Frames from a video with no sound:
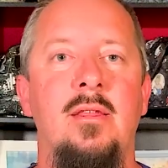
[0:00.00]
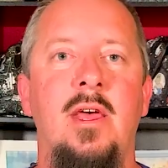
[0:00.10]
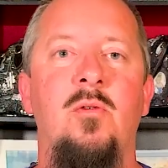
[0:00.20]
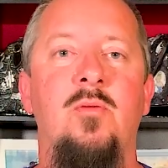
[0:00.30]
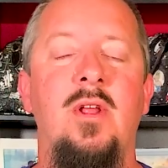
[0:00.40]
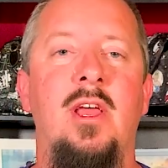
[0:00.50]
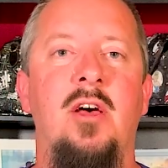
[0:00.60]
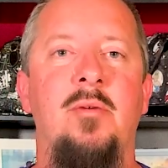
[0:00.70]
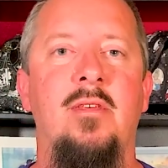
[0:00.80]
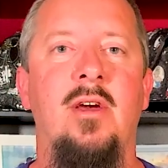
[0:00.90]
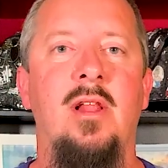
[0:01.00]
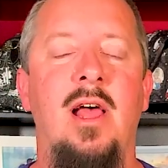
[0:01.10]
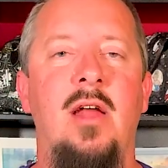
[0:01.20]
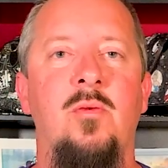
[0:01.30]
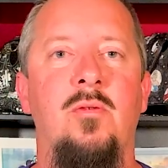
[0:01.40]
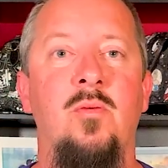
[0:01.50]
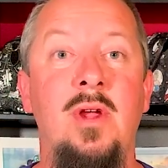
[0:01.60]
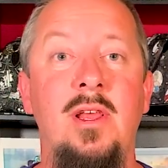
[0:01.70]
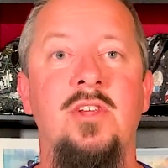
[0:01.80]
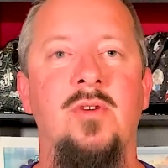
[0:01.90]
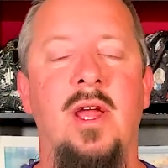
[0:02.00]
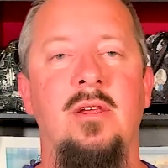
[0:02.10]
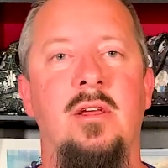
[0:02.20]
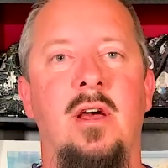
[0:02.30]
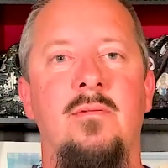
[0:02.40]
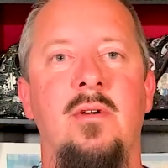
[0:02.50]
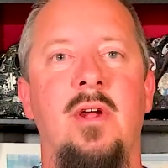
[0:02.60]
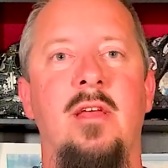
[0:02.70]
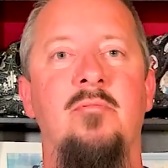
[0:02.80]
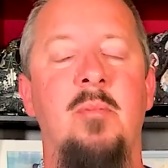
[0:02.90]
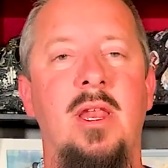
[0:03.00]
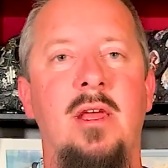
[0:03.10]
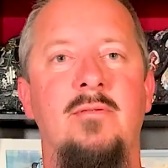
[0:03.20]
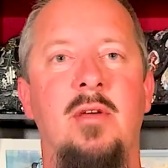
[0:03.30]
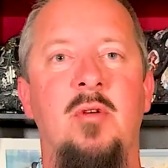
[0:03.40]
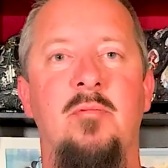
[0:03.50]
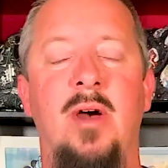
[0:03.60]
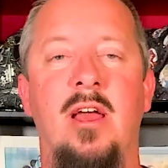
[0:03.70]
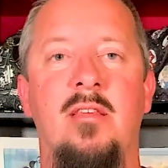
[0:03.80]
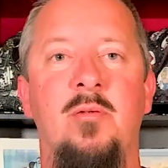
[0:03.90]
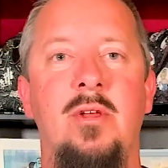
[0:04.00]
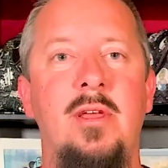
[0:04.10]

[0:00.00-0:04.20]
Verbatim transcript: that would really help us out a lot. We're really trying to cover as many of them as possible.